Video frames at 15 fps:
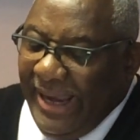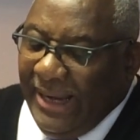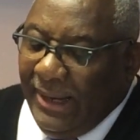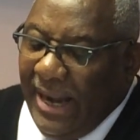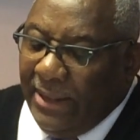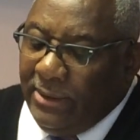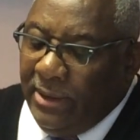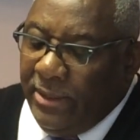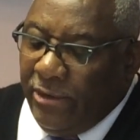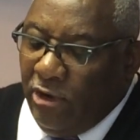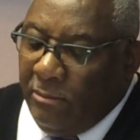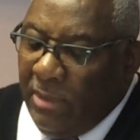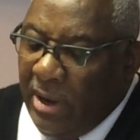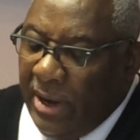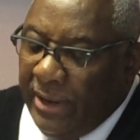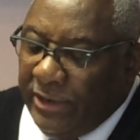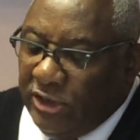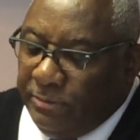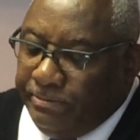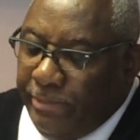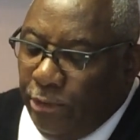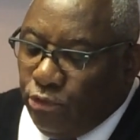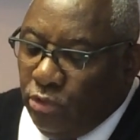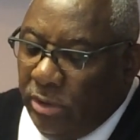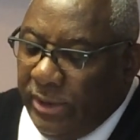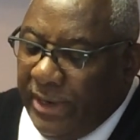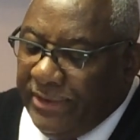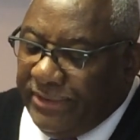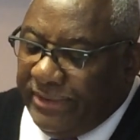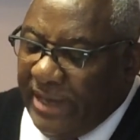enlightening their minds
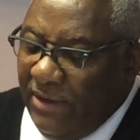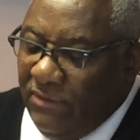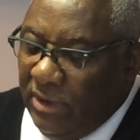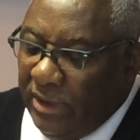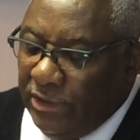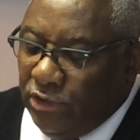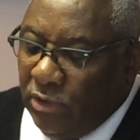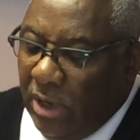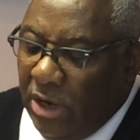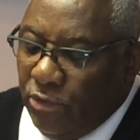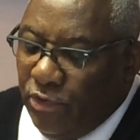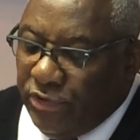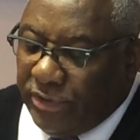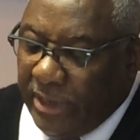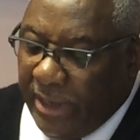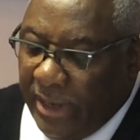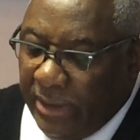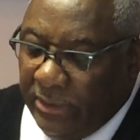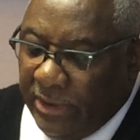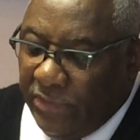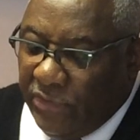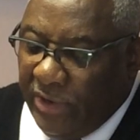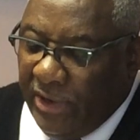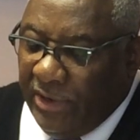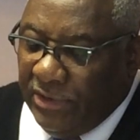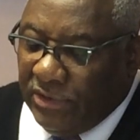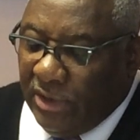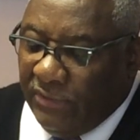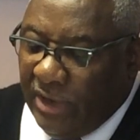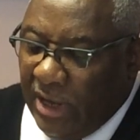spiritually and savingly to understand the
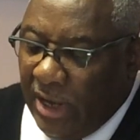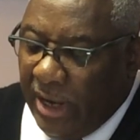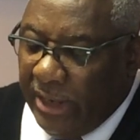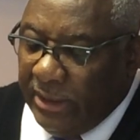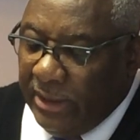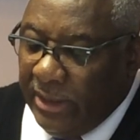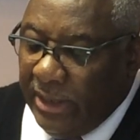things of God,